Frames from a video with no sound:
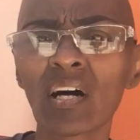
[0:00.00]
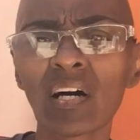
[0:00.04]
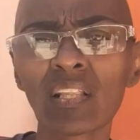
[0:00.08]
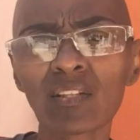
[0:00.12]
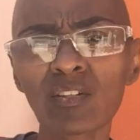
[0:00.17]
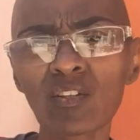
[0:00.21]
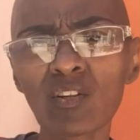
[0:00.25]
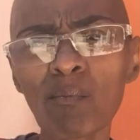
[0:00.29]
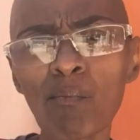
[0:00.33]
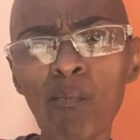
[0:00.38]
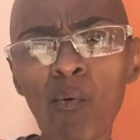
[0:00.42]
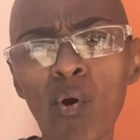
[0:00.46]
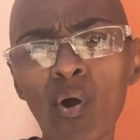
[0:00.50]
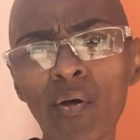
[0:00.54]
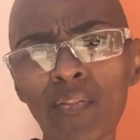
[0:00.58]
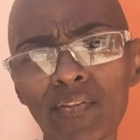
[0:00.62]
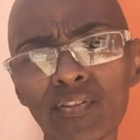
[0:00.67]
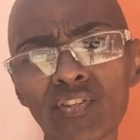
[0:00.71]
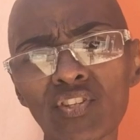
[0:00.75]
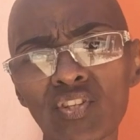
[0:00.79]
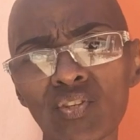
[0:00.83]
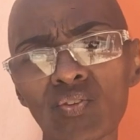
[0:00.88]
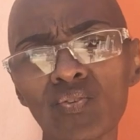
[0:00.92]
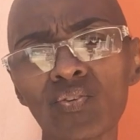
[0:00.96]
a little more
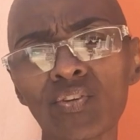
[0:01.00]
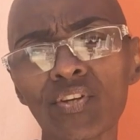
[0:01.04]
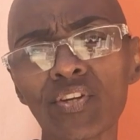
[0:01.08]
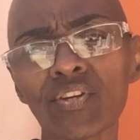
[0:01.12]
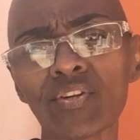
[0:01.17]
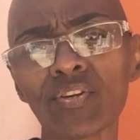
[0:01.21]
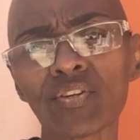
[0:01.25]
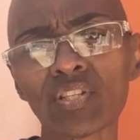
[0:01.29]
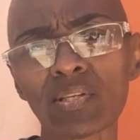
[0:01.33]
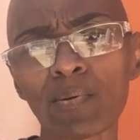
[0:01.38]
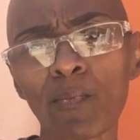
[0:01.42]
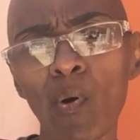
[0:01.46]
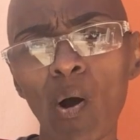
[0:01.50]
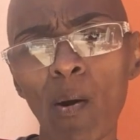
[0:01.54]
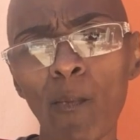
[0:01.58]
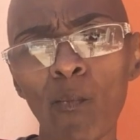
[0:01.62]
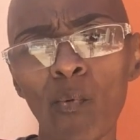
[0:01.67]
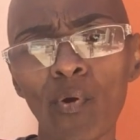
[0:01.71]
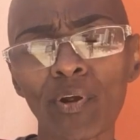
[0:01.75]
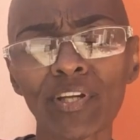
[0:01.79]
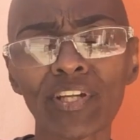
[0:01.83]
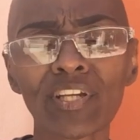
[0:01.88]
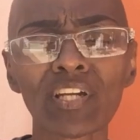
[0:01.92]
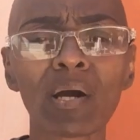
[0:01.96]
than 2 years, and I'm
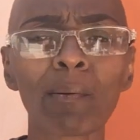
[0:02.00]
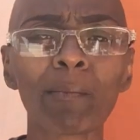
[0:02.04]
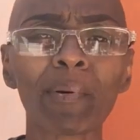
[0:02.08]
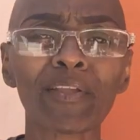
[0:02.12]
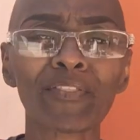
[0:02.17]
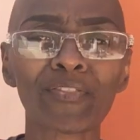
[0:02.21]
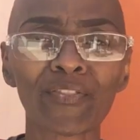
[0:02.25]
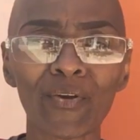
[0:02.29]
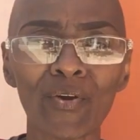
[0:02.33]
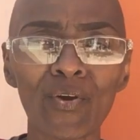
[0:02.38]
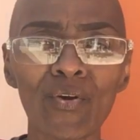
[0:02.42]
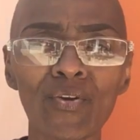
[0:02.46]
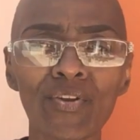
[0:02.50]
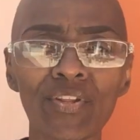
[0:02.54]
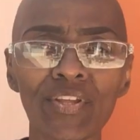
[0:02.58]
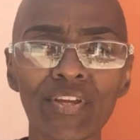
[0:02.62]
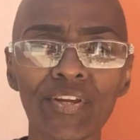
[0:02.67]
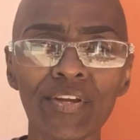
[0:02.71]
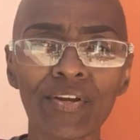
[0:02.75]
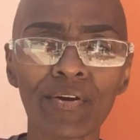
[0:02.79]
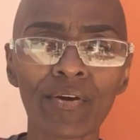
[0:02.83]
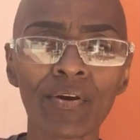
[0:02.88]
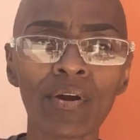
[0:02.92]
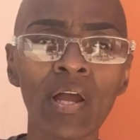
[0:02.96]
working on my 3rd
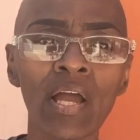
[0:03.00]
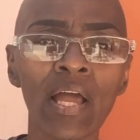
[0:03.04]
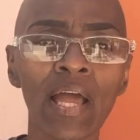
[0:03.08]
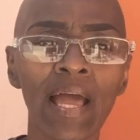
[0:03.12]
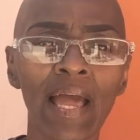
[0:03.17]
year,